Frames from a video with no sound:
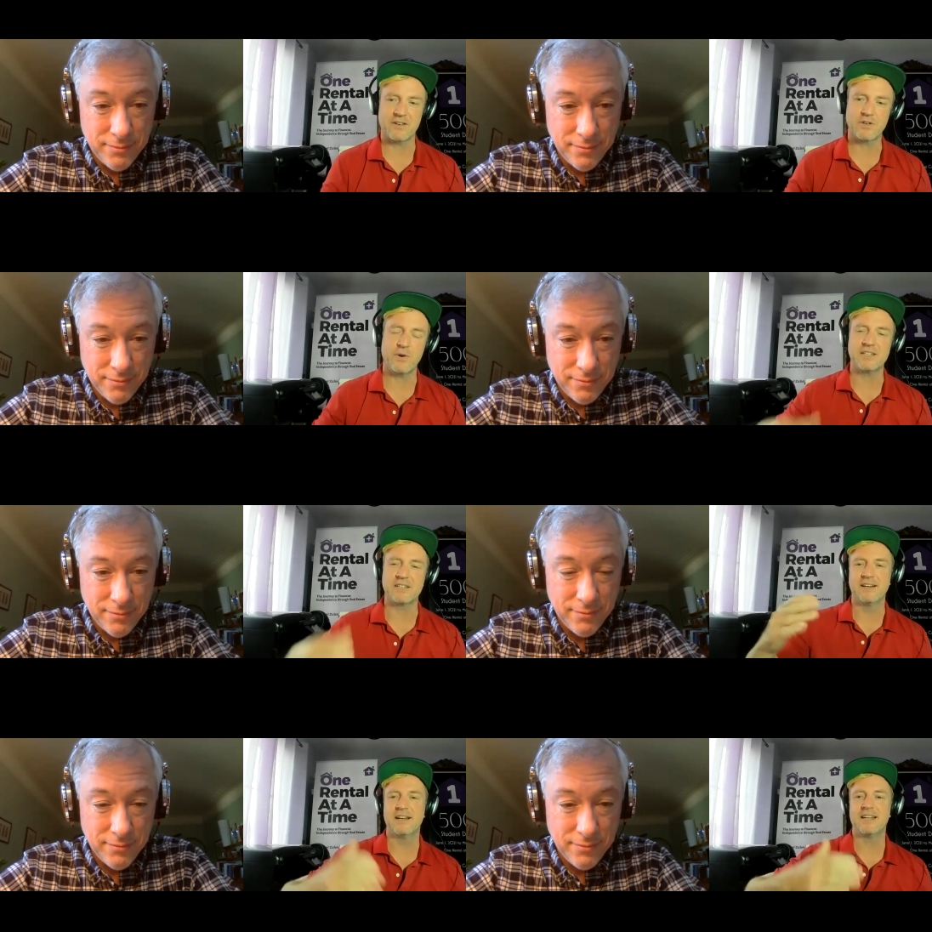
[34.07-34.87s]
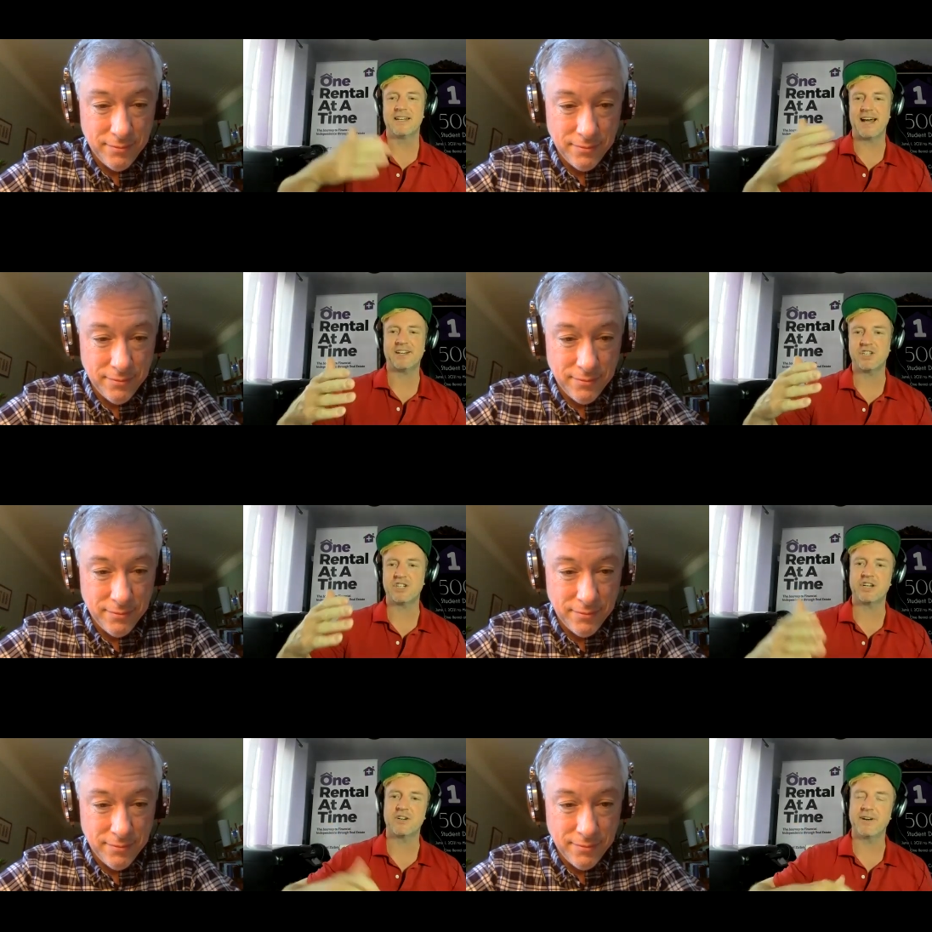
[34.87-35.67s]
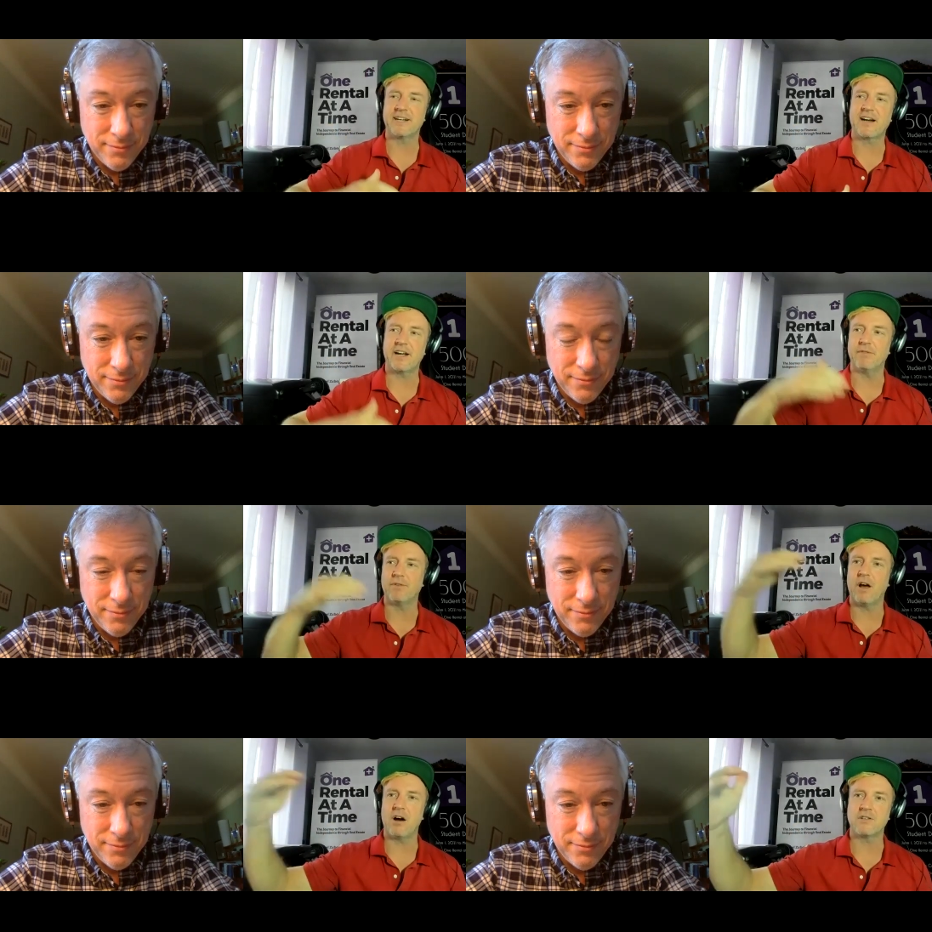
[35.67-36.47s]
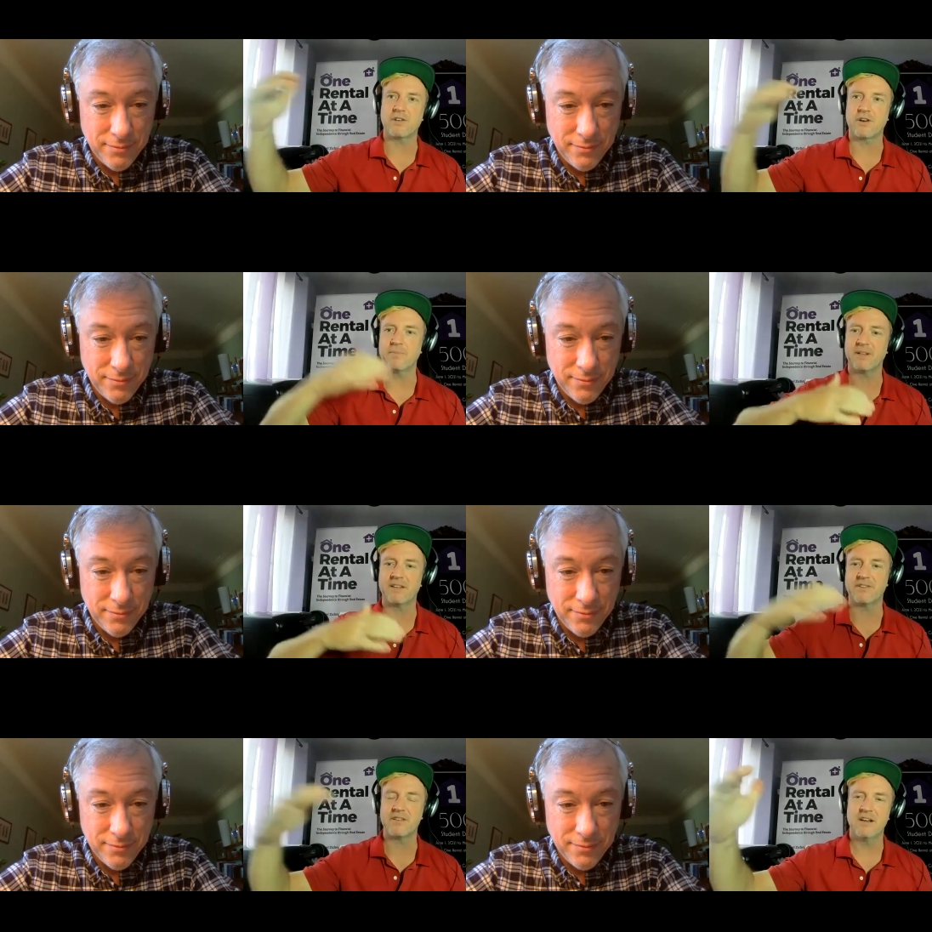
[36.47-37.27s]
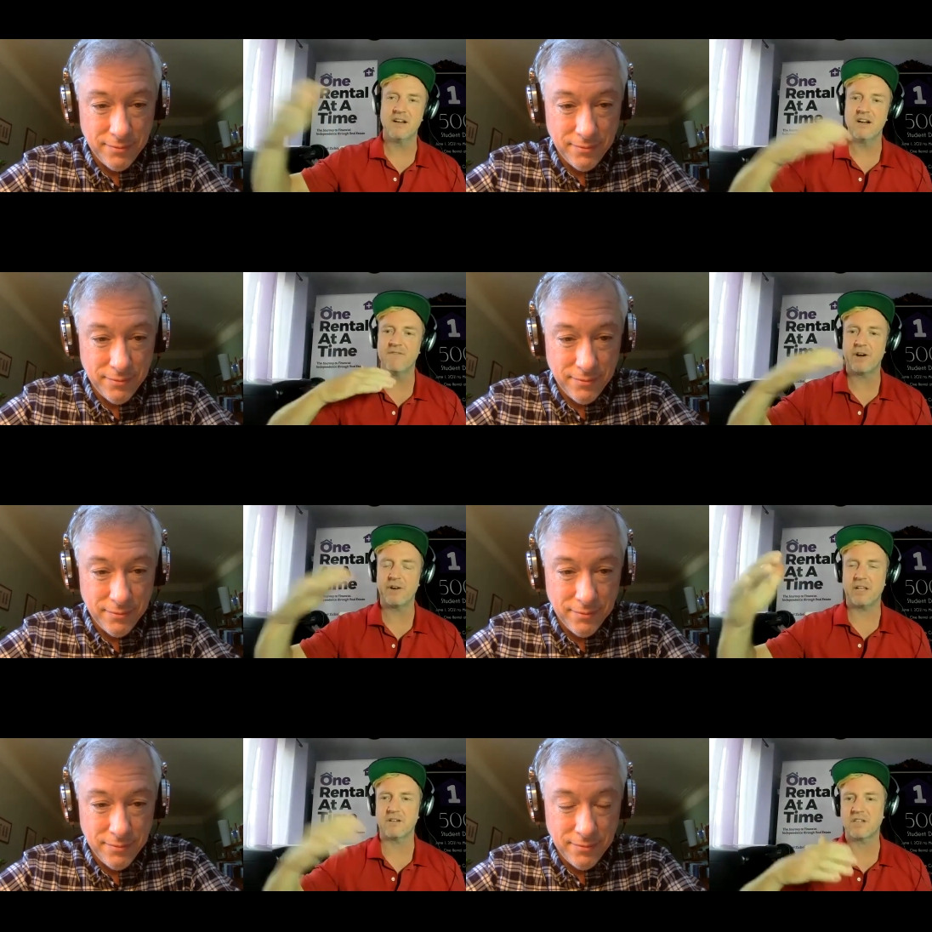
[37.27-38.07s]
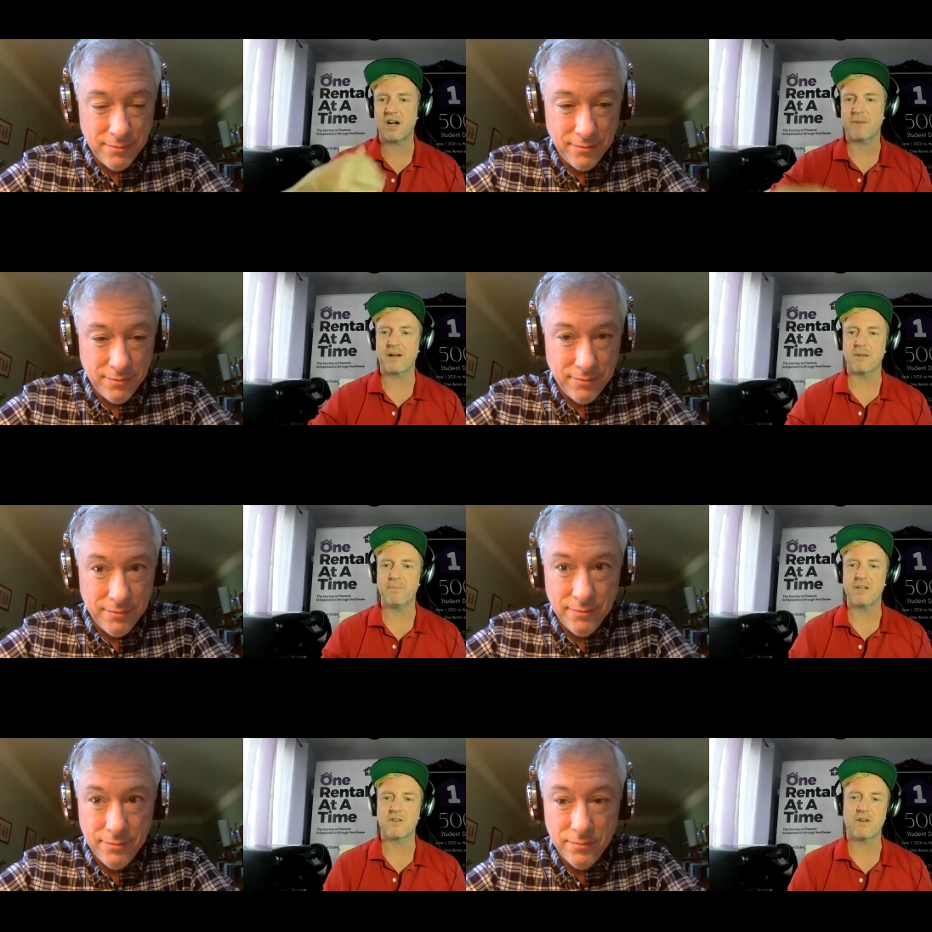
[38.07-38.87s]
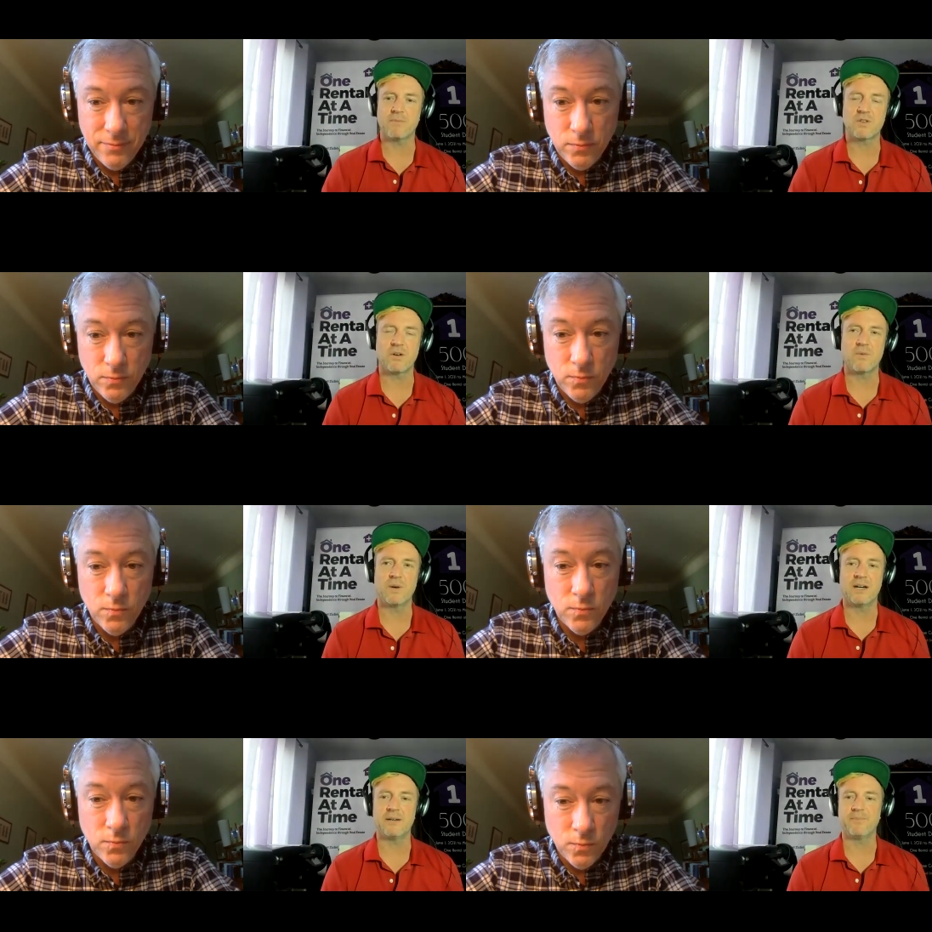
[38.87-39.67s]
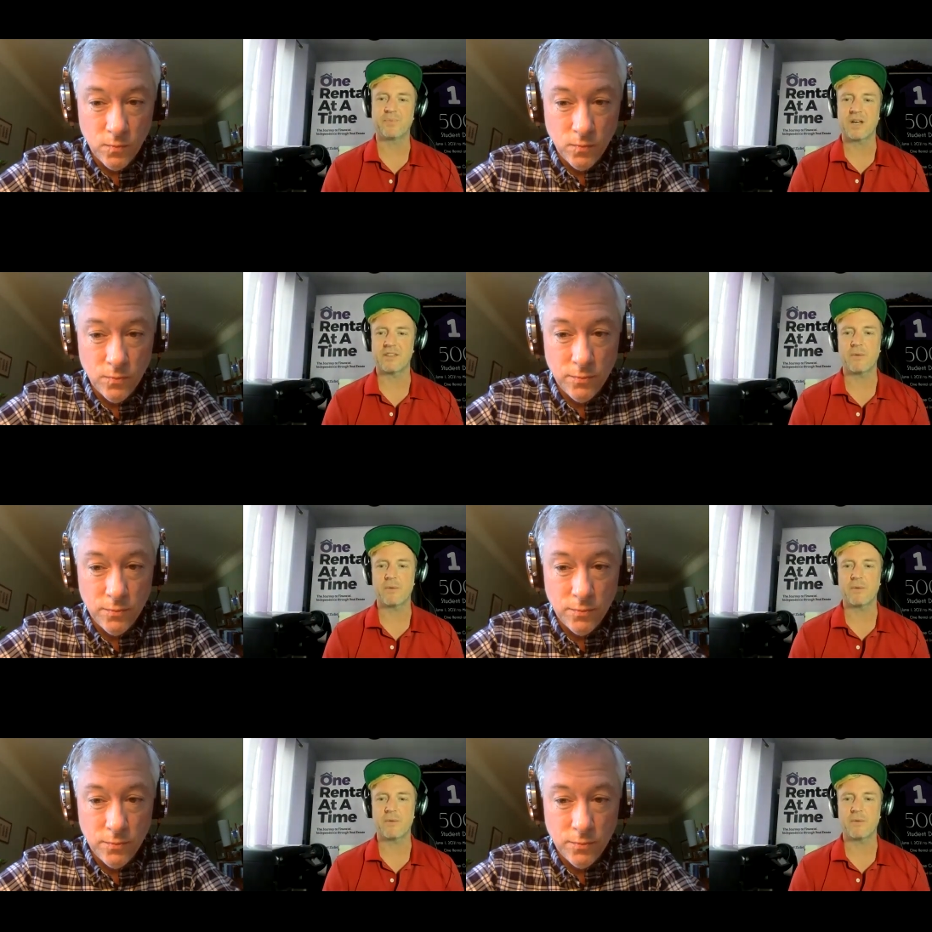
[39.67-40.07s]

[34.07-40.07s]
Speaker 1: There's always next year and kind of long-term, but there's very little talk about the midterm. So I